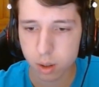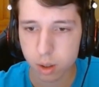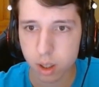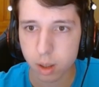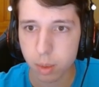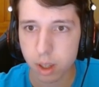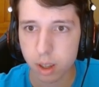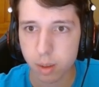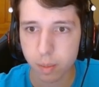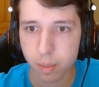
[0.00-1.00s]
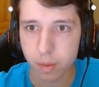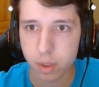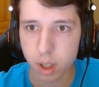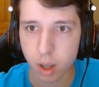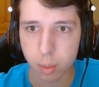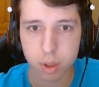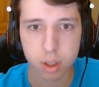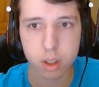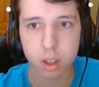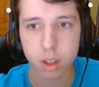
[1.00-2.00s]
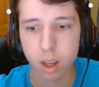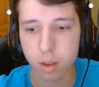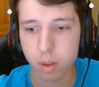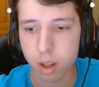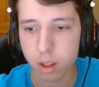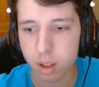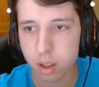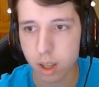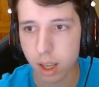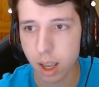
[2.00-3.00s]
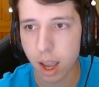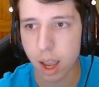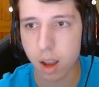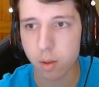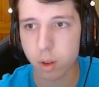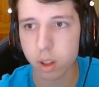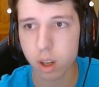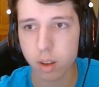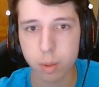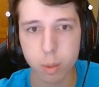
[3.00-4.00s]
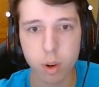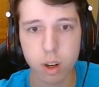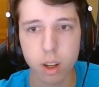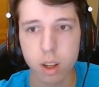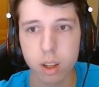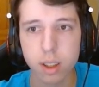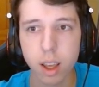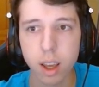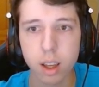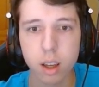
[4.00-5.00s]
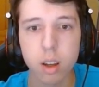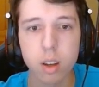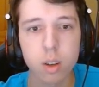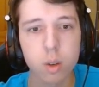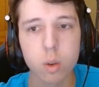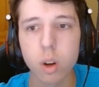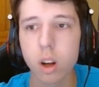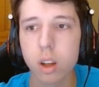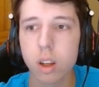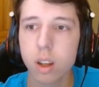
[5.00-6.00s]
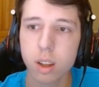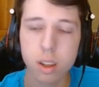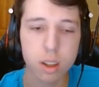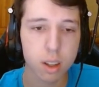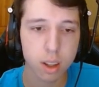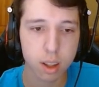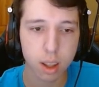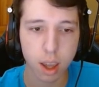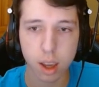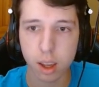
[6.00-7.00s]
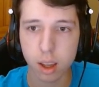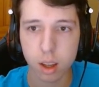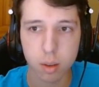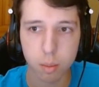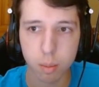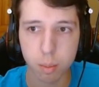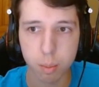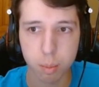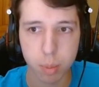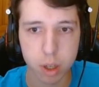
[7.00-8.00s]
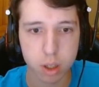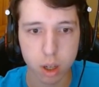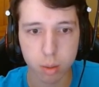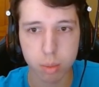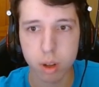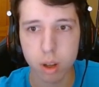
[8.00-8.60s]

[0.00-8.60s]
Hold on a minute. Set up position. If I just take everything off the board, king, rook, king, bishop,